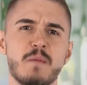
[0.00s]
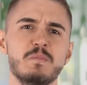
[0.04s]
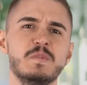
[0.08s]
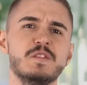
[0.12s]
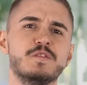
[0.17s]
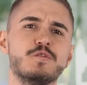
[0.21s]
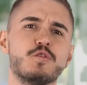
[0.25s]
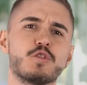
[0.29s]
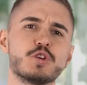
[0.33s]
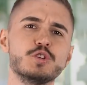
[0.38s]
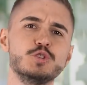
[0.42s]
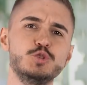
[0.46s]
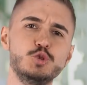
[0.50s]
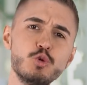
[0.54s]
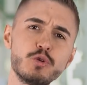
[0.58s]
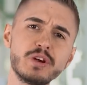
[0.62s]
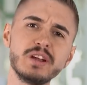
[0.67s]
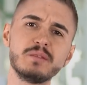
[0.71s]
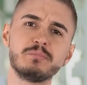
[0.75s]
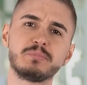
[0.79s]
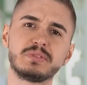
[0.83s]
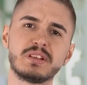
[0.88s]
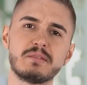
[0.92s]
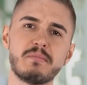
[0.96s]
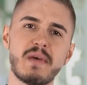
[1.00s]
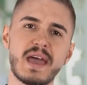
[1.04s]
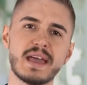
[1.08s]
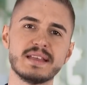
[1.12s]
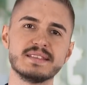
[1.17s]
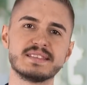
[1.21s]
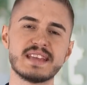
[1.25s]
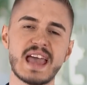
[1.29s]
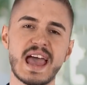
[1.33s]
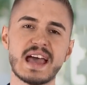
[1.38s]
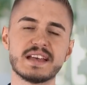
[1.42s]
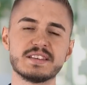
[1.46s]
Before you
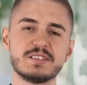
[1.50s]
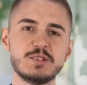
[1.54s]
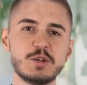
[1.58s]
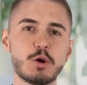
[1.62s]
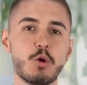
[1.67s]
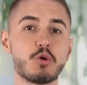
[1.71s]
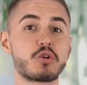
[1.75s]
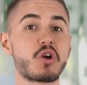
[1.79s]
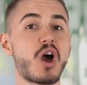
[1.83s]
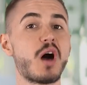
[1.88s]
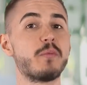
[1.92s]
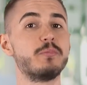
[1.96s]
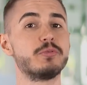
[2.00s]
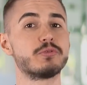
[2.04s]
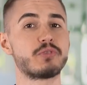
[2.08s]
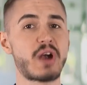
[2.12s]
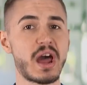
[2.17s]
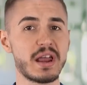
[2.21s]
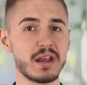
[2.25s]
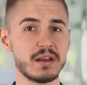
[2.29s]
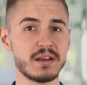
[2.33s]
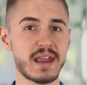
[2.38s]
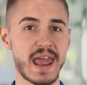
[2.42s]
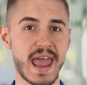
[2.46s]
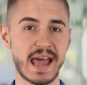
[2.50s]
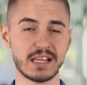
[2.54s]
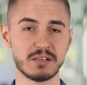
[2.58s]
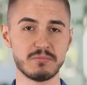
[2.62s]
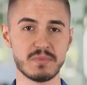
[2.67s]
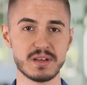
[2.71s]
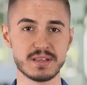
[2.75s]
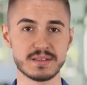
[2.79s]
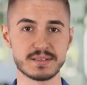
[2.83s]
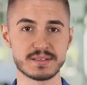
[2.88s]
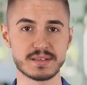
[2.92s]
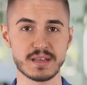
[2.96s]
implement SEO copywriting
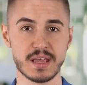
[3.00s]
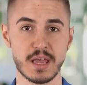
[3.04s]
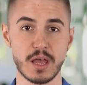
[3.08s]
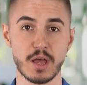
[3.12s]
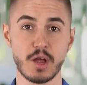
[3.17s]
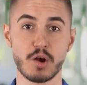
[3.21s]
elements,